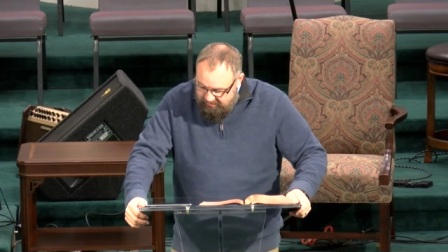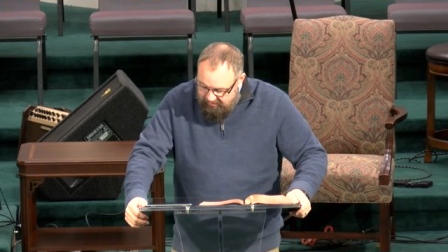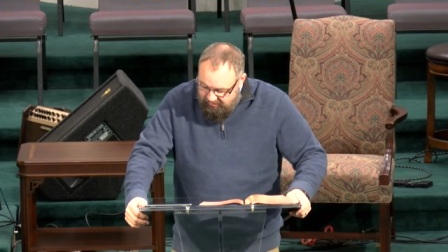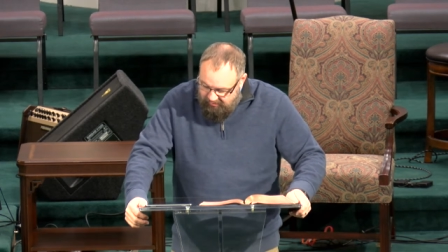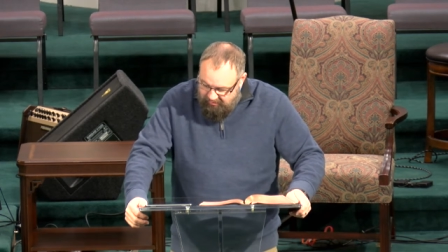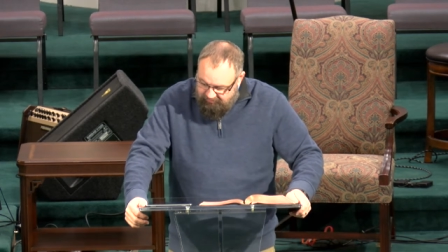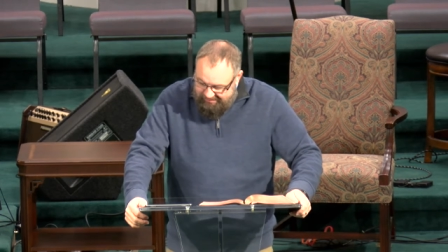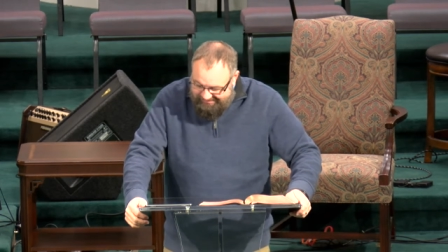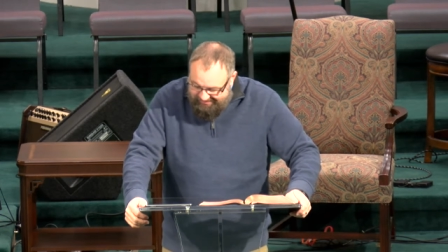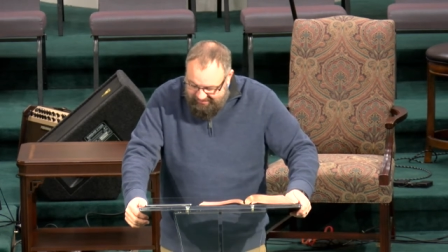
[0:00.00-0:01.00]
uh, of the
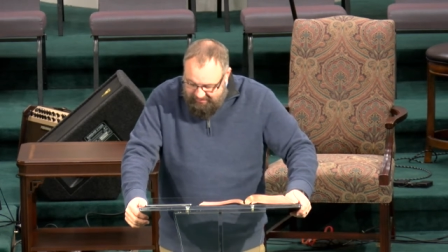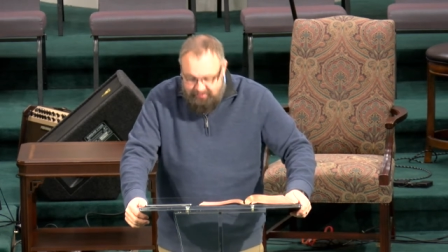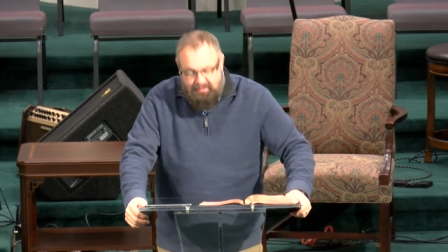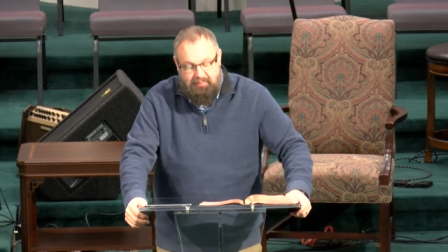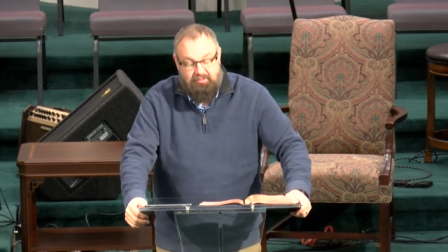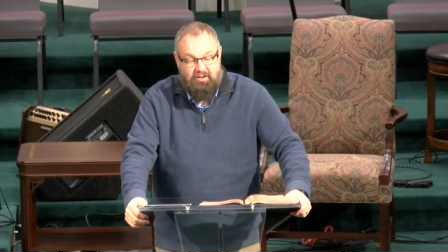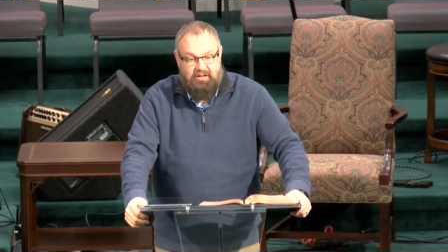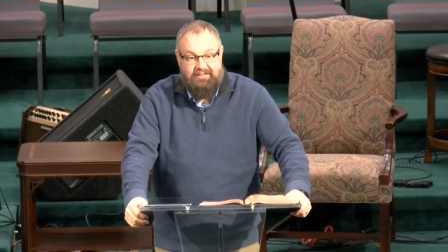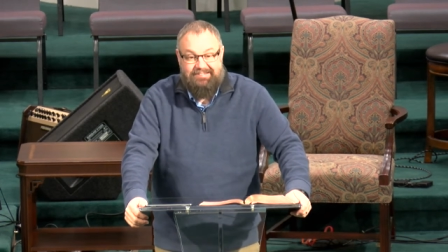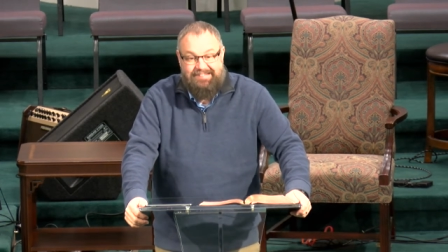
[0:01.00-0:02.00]
tent, I'm sorry,
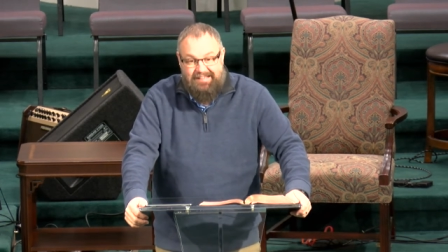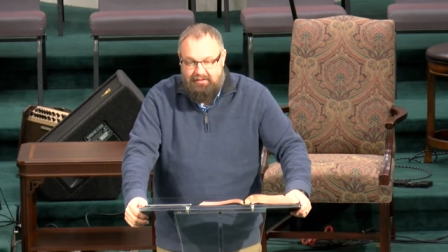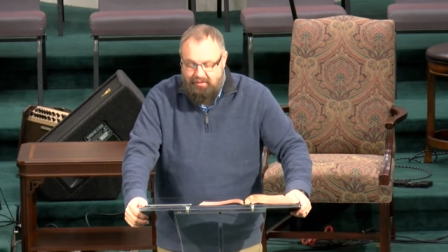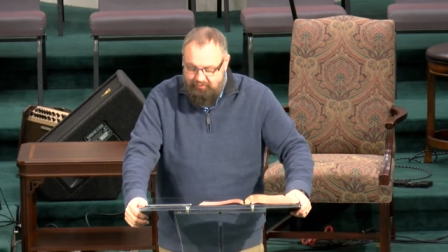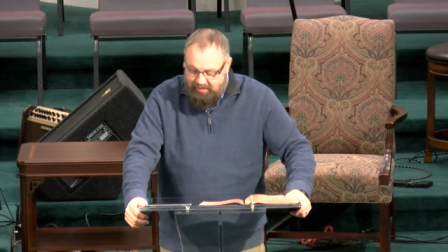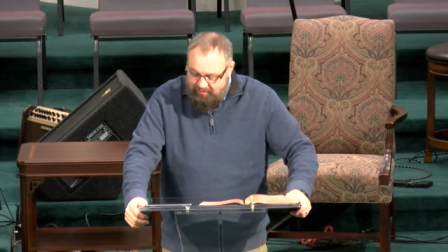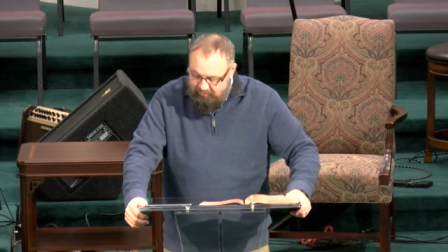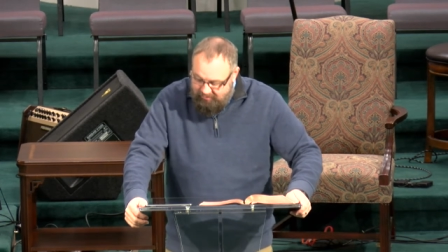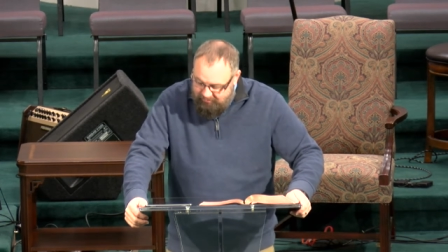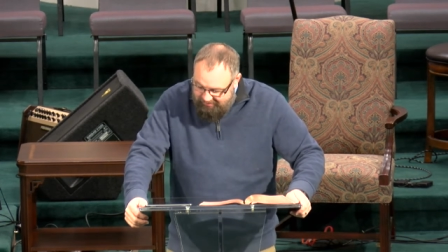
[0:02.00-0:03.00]
the tent of
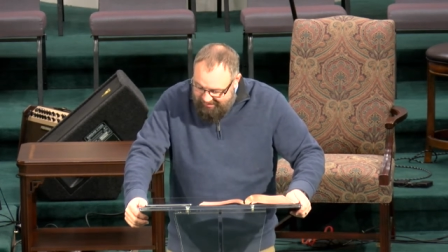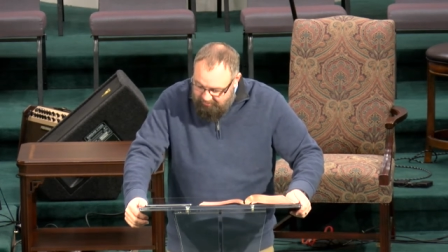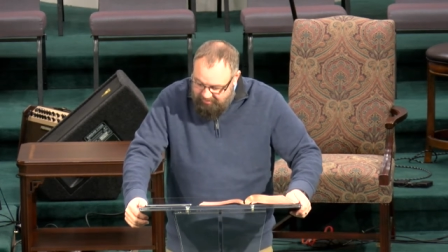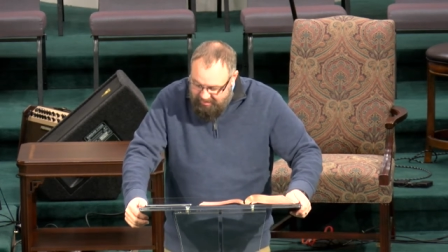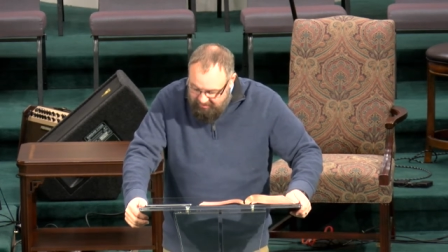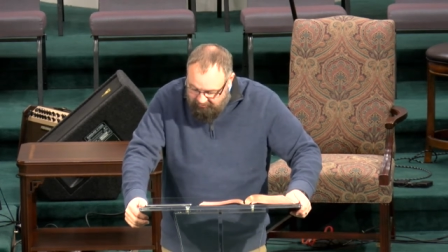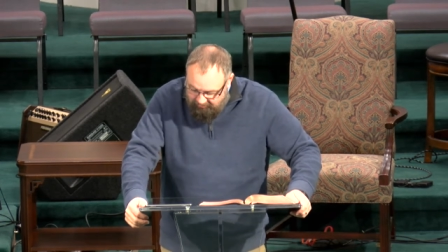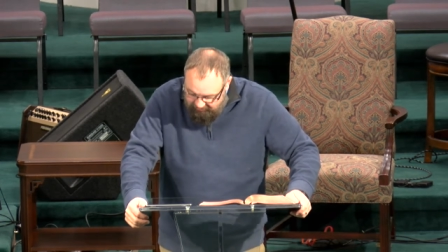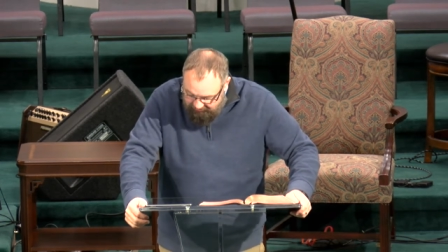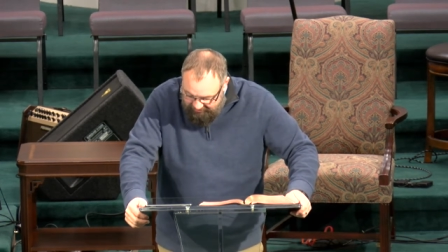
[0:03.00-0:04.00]
David, the tabernacle
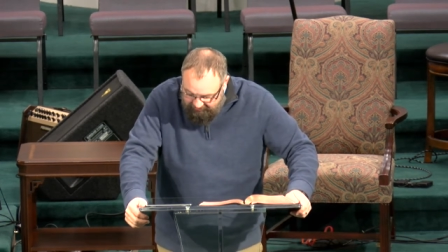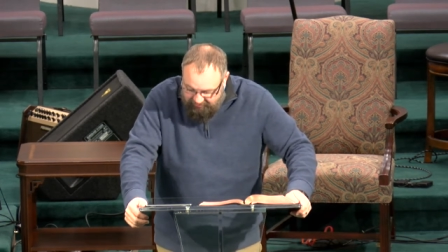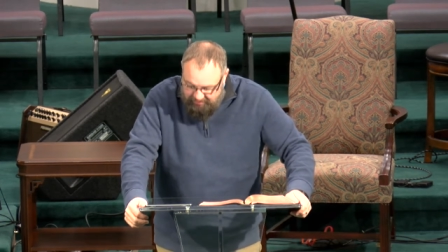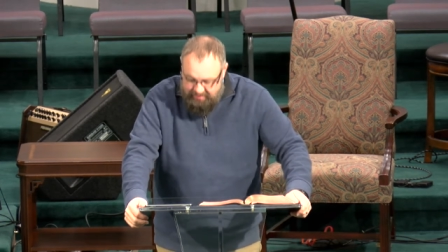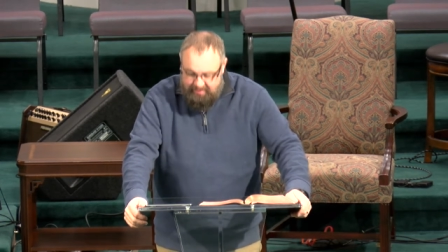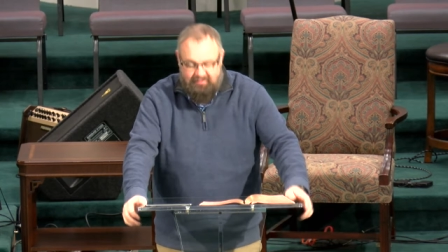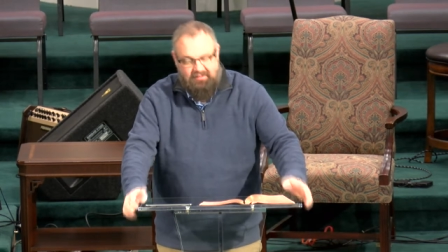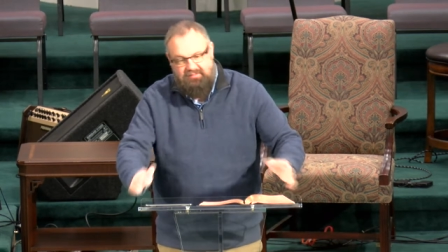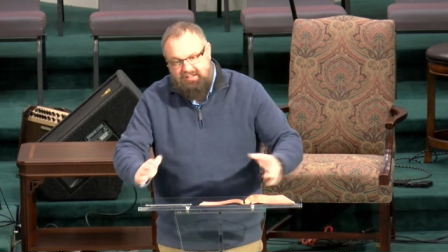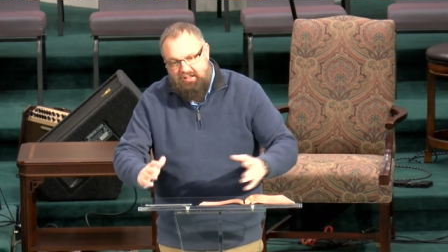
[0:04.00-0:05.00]
of David. The
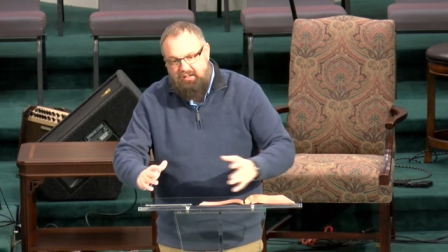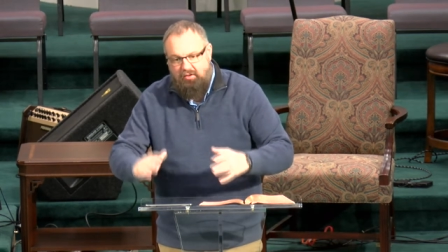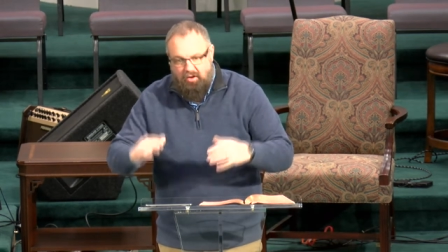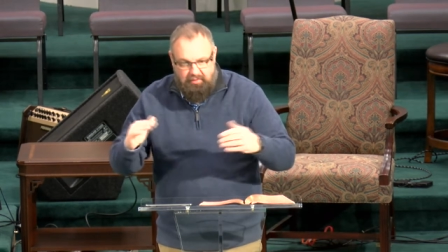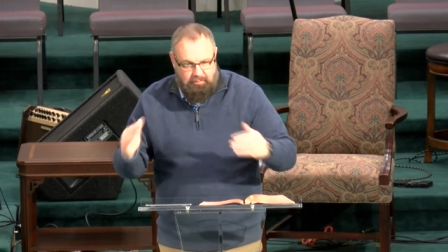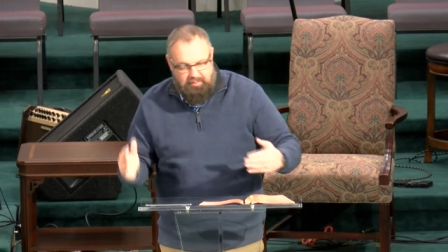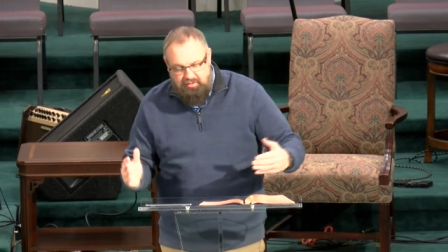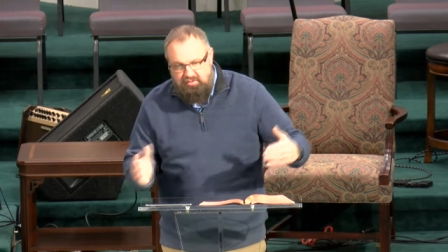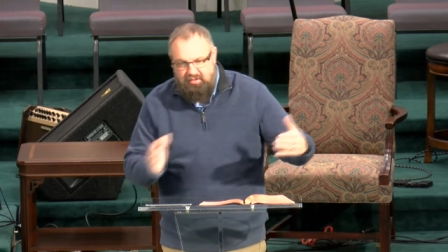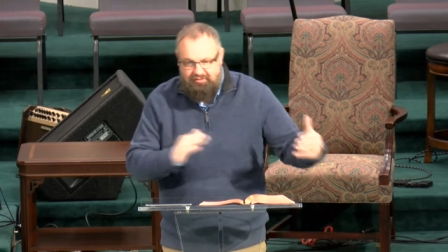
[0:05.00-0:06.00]
tent or the
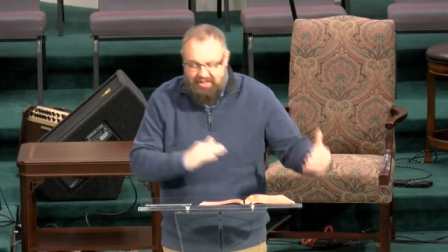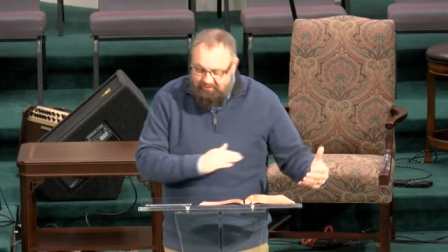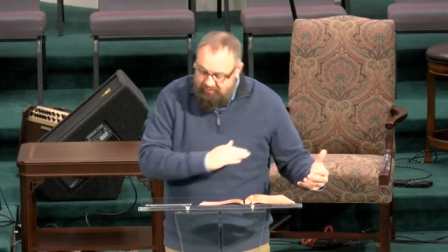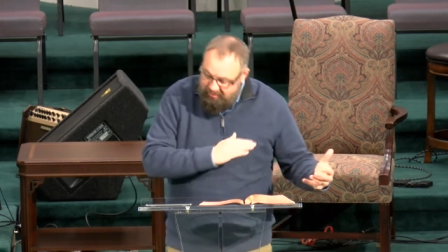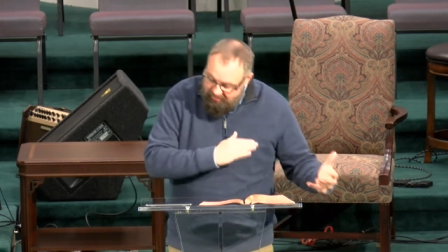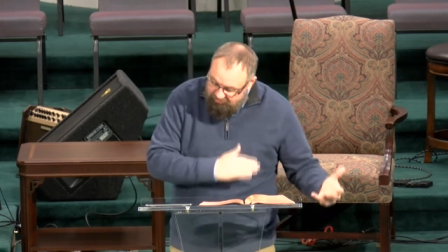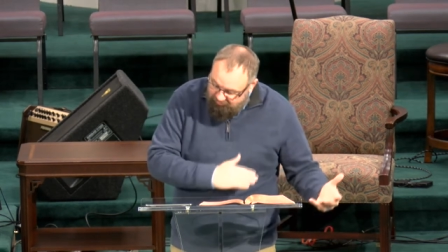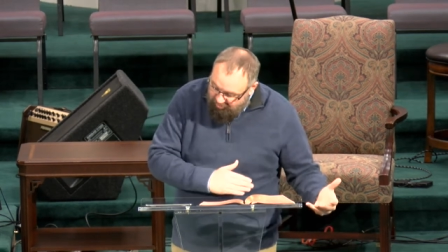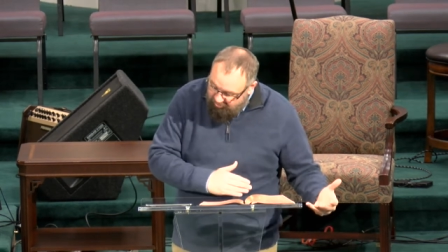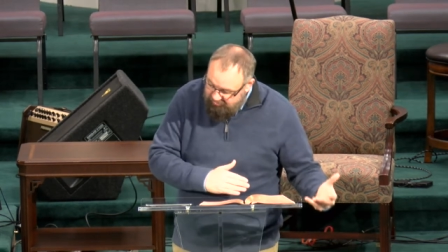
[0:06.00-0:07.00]
booth of David has
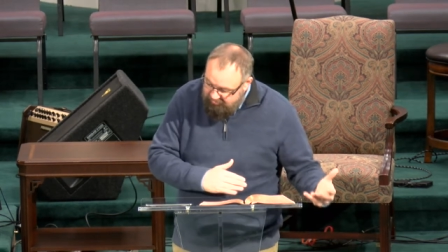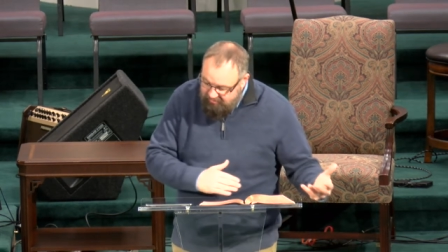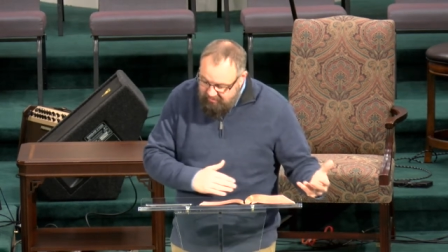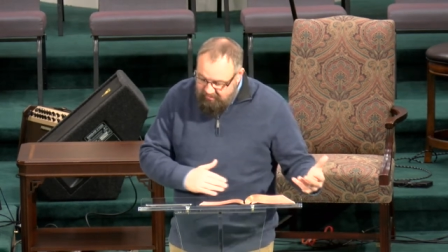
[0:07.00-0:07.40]
fallen.